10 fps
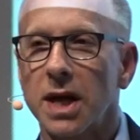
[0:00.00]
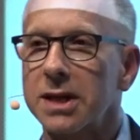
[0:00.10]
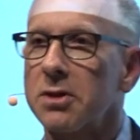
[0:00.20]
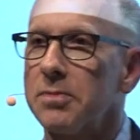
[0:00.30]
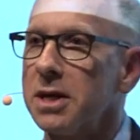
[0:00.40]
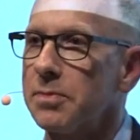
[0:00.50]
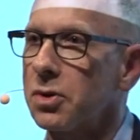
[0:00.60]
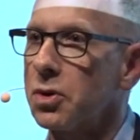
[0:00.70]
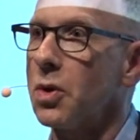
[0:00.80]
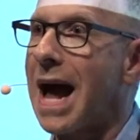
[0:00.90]
let the
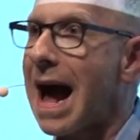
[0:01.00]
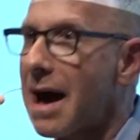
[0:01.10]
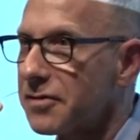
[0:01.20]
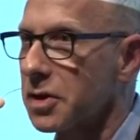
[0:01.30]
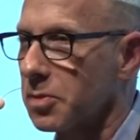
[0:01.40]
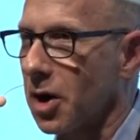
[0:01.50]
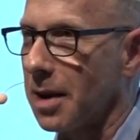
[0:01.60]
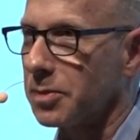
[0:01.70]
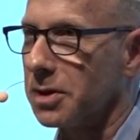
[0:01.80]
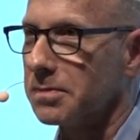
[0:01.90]
people who have the
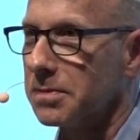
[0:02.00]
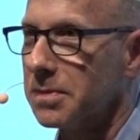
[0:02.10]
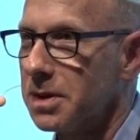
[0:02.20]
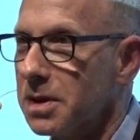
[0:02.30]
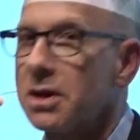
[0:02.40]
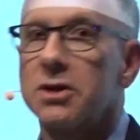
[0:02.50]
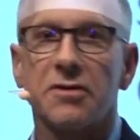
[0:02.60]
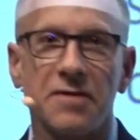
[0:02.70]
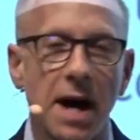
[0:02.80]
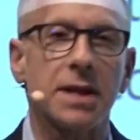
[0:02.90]
problem
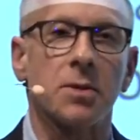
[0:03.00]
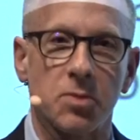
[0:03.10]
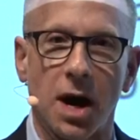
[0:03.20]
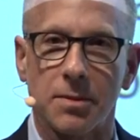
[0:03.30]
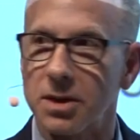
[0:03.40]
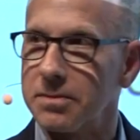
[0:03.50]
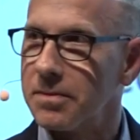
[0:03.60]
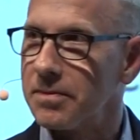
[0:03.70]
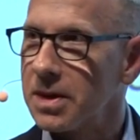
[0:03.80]
define the problem.